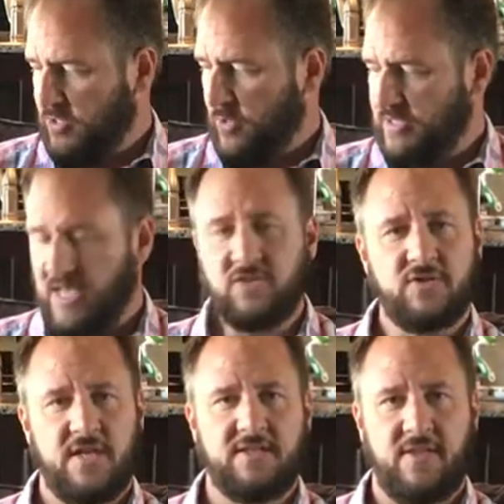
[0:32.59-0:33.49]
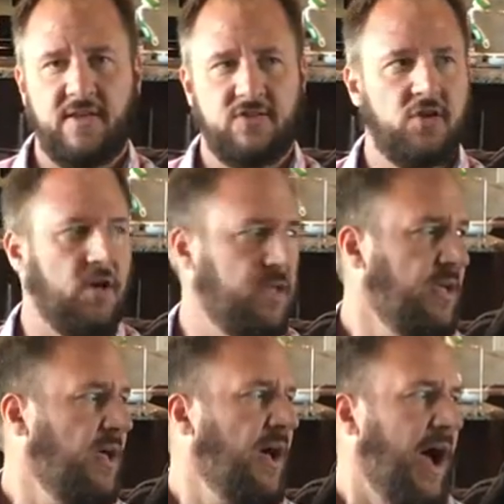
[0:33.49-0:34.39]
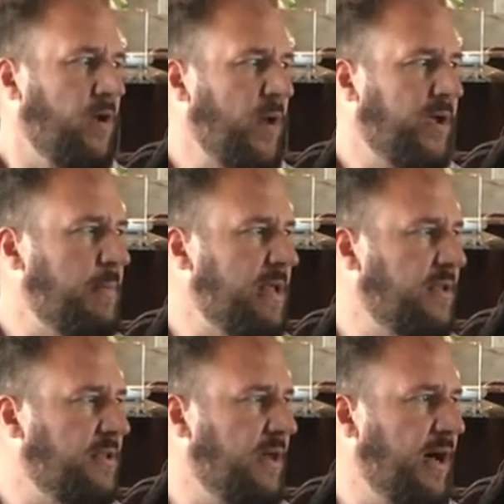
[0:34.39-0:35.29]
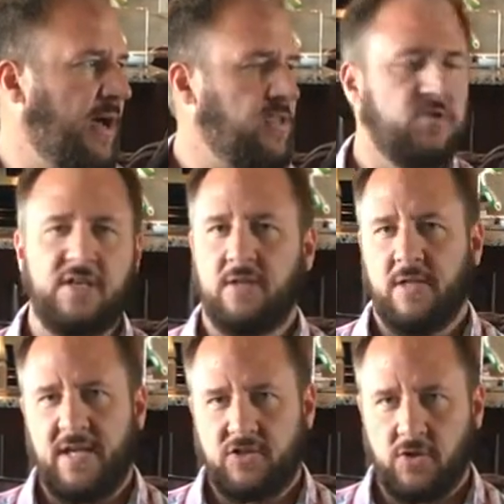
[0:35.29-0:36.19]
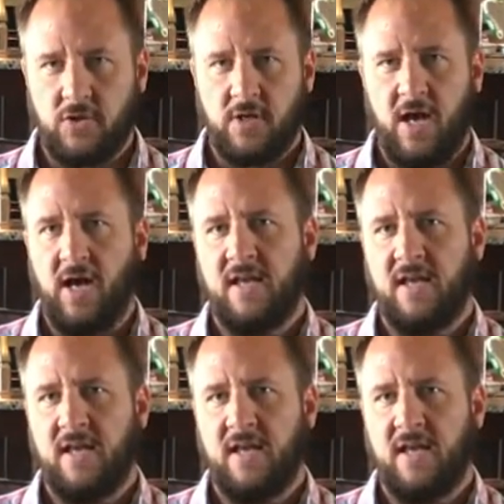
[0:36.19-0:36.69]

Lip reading: So his exercise, I think, is good. I recommended using a laser.